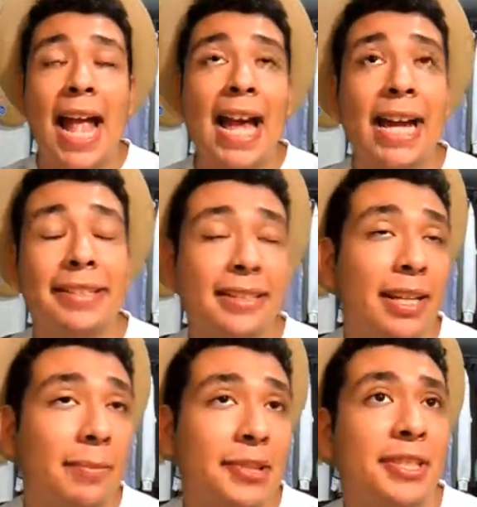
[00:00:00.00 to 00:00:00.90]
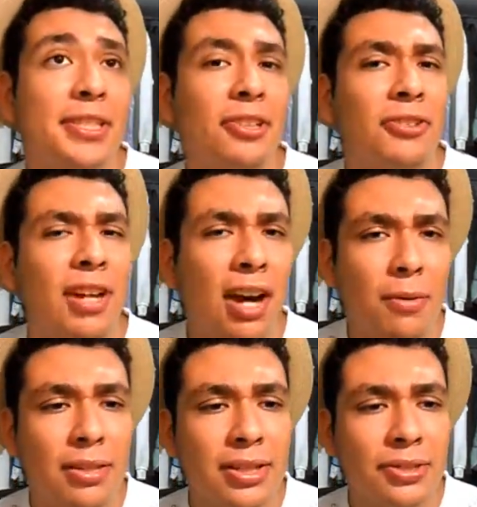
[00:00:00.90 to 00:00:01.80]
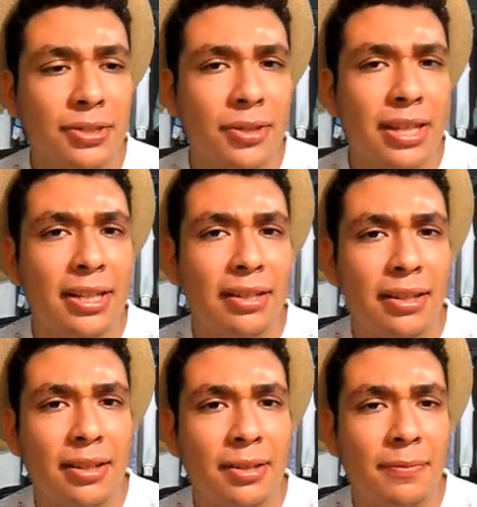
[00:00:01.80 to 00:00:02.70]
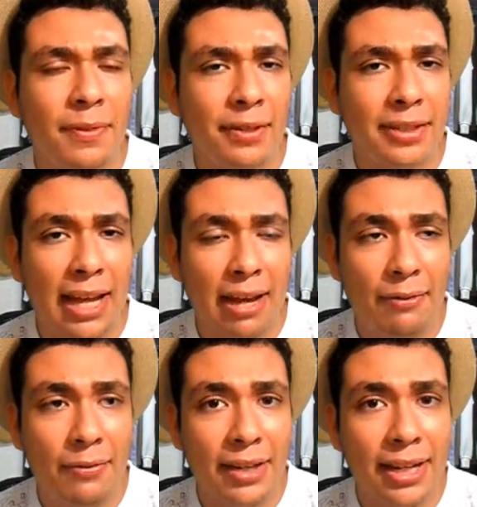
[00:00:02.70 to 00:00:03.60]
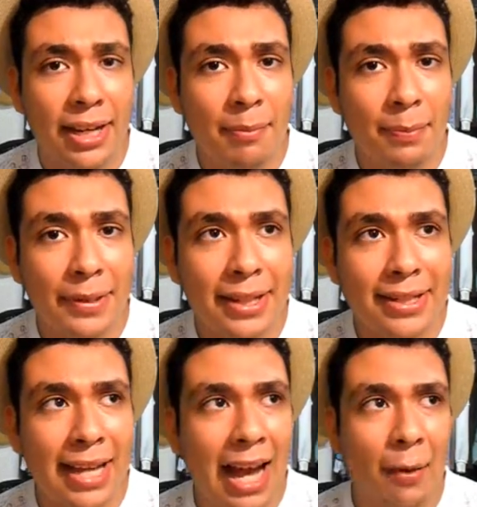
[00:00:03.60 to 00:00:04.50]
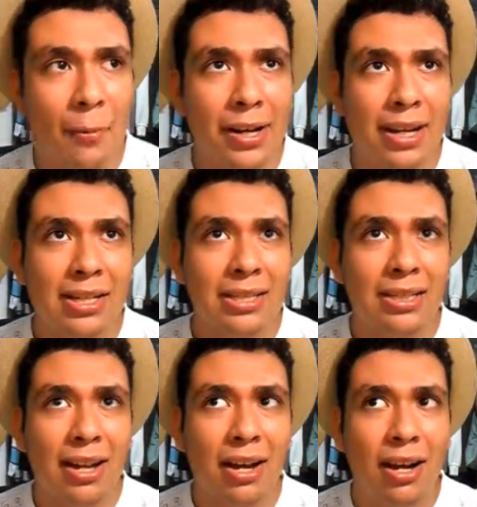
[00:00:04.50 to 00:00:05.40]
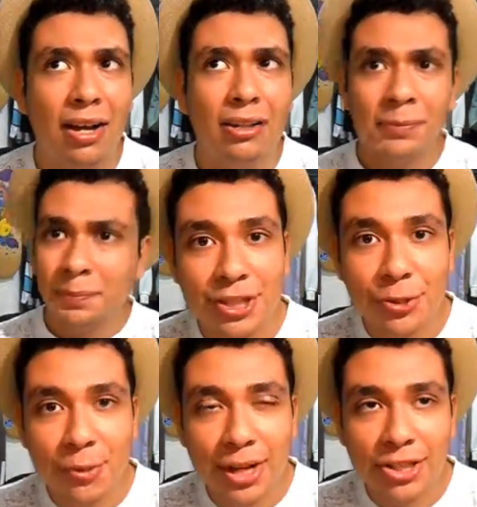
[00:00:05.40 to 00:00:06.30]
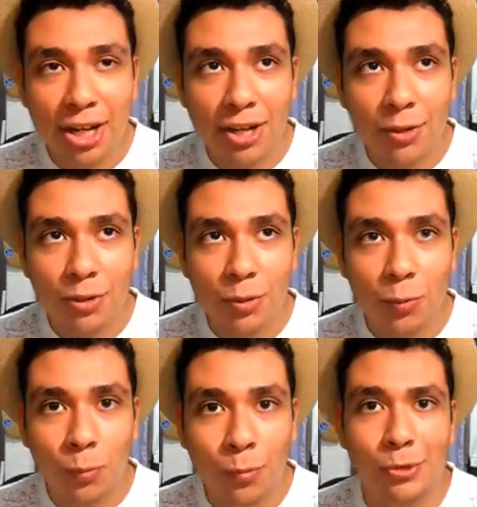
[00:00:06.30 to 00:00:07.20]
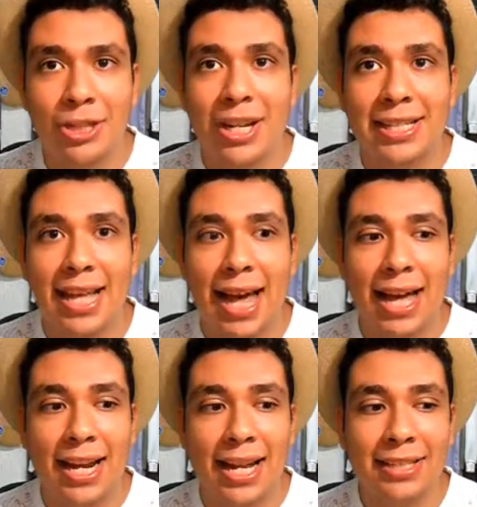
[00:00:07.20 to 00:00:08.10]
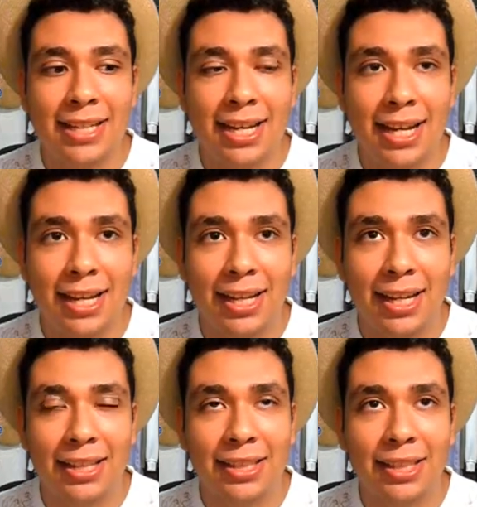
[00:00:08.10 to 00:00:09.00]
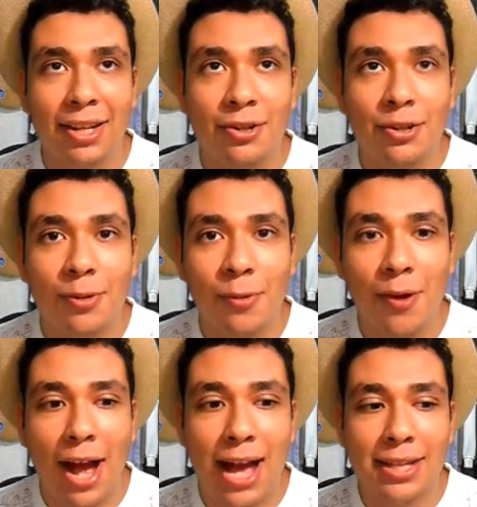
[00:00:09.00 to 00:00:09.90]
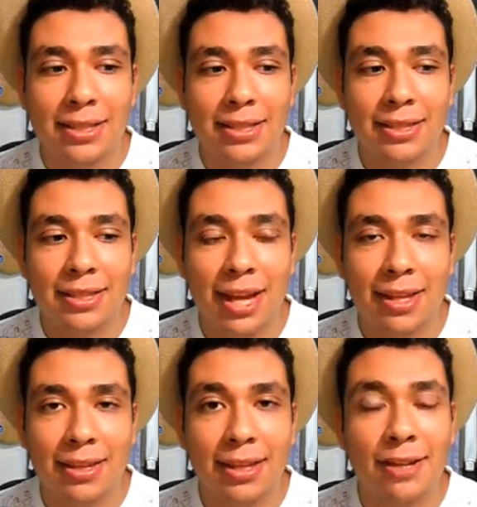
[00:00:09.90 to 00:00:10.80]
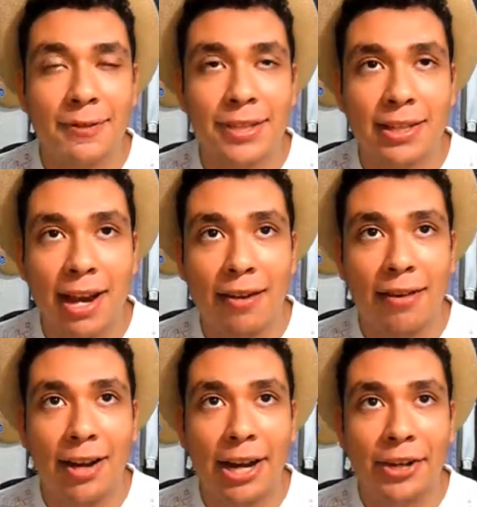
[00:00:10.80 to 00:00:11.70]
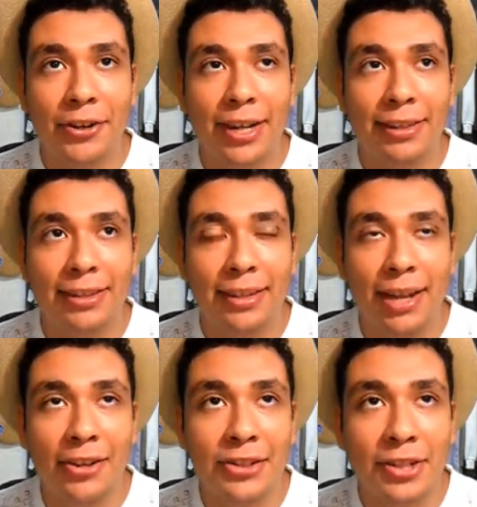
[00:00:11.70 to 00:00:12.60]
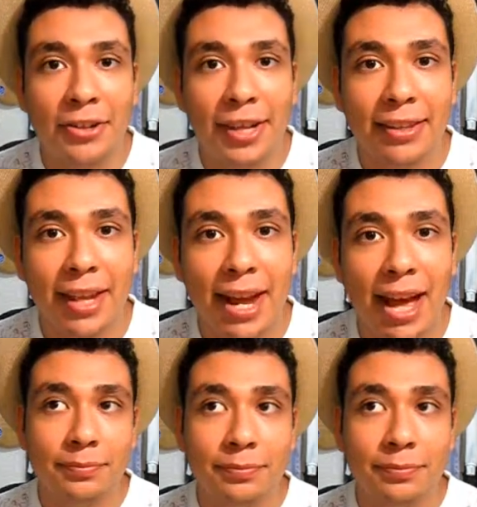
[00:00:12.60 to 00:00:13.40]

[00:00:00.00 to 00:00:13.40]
And let me just tell you, I was enjoying Phil's outfit, and plus when I saw is you wearing Johnny Wujek's hat, and then I don't know who asked. I think it was Tara. How did you get that hat?